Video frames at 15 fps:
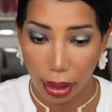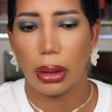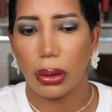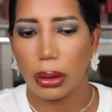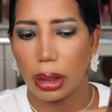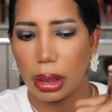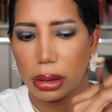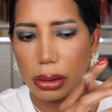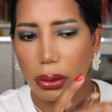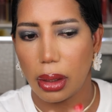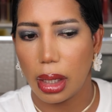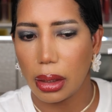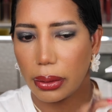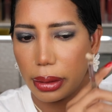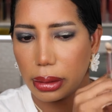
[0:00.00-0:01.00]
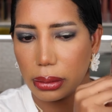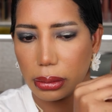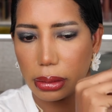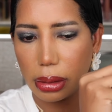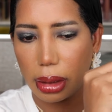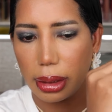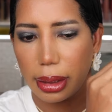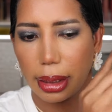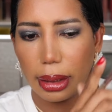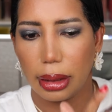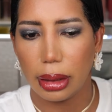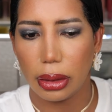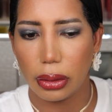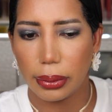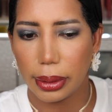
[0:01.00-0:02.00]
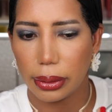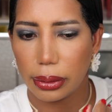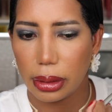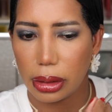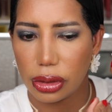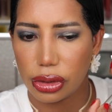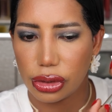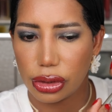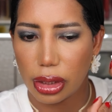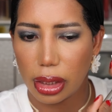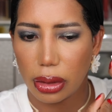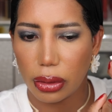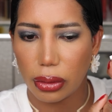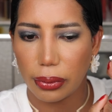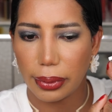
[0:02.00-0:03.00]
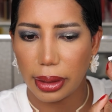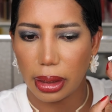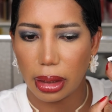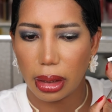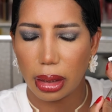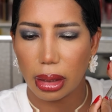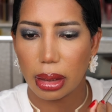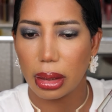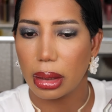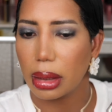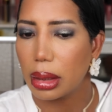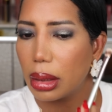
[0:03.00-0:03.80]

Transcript: Okay, so I'm going to take a little bit of this shade over here